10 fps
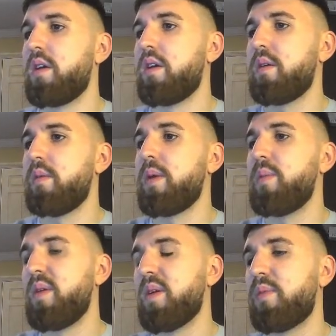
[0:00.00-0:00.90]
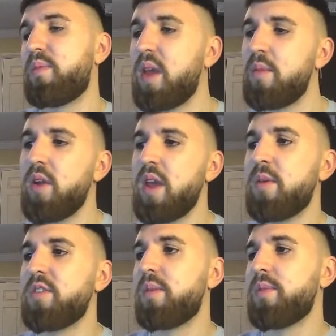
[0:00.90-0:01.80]
maybe Tim Ream or
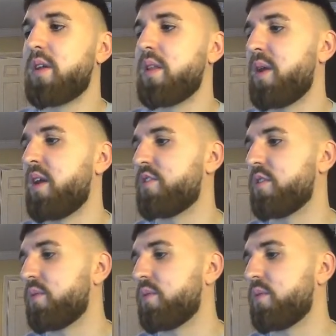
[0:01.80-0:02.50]
something on the bench, or